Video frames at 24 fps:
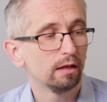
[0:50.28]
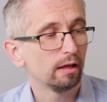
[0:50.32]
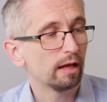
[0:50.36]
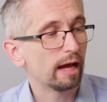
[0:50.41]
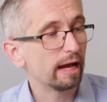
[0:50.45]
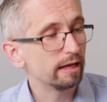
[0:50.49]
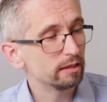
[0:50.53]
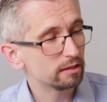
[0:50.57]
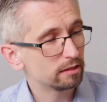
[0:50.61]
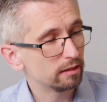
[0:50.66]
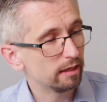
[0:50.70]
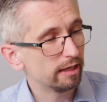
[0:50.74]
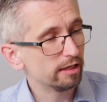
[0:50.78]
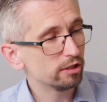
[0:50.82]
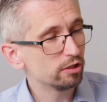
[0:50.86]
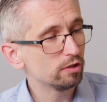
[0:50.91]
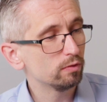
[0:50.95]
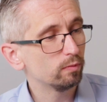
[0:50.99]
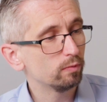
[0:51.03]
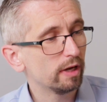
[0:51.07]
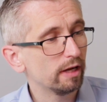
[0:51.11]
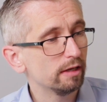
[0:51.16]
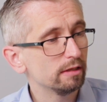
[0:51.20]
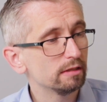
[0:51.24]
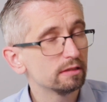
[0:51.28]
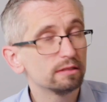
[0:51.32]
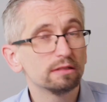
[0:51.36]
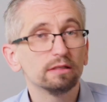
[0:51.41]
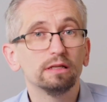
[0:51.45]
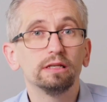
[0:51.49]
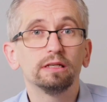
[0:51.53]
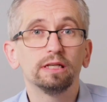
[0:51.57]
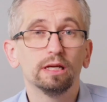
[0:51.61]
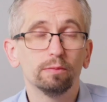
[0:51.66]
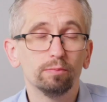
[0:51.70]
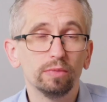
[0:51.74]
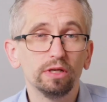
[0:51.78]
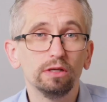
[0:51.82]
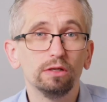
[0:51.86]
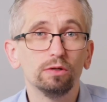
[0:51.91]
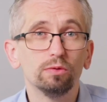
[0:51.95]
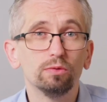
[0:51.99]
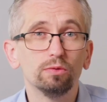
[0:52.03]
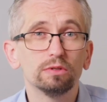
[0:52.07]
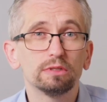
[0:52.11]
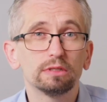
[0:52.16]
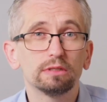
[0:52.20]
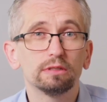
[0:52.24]
Isolation-wise, it can be
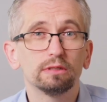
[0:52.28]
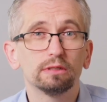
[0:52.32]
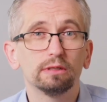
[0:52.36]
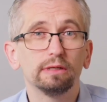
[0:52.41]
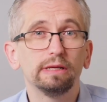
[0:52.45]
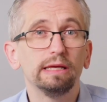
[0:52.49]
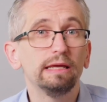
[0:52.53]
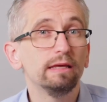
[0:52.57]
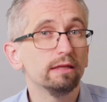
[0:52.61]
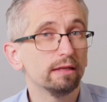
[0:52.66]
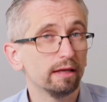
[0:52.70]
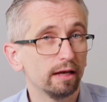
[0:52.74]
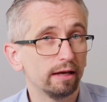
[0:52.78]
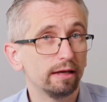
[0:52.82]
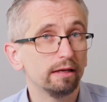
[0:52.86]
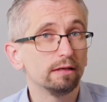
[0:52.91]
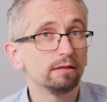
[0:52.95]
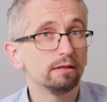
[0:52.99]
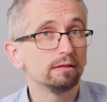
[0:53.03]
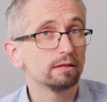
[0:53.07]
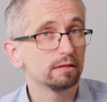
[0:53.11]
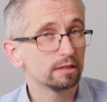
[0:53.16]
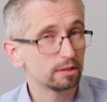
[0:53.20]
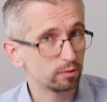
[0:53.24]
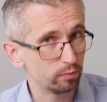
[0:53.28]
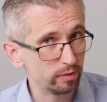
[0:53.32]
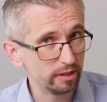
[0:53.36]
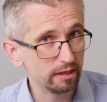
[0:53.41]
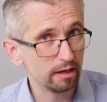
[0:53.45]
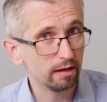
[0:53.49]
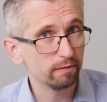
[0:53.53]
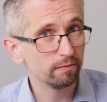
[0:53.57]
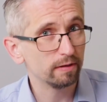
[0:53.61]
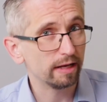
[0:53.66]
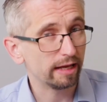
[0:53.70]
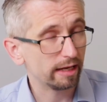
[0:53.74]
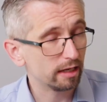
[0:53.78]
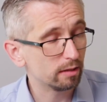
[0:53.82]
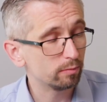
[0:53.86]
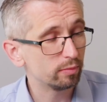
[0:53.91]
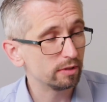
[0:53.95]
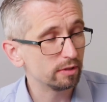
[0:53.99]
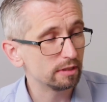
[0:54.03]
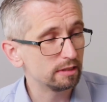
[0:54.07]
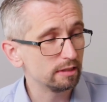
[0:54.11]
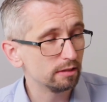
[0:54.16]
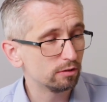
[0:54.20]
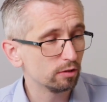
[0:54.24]
used either in 3-level
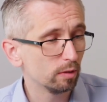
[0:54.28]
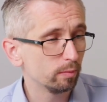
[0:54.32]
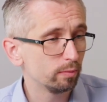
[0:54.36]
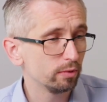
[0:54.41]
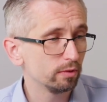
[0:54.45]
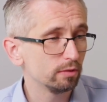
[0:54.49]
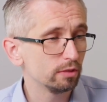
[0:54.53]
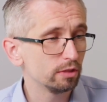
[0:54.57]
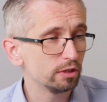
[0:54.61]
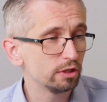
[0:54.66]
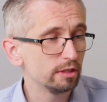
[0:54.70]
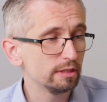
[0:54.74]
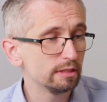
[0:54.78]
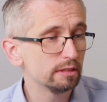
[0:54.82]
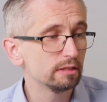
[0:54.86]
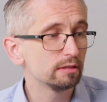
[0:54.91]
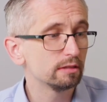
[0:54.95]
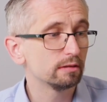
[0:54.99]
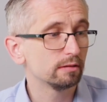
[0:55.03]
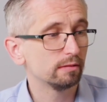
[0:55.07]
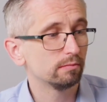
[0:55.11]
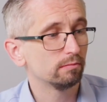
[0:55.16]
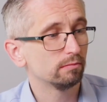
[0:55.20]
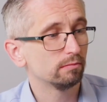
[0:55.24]
ANPC topologies.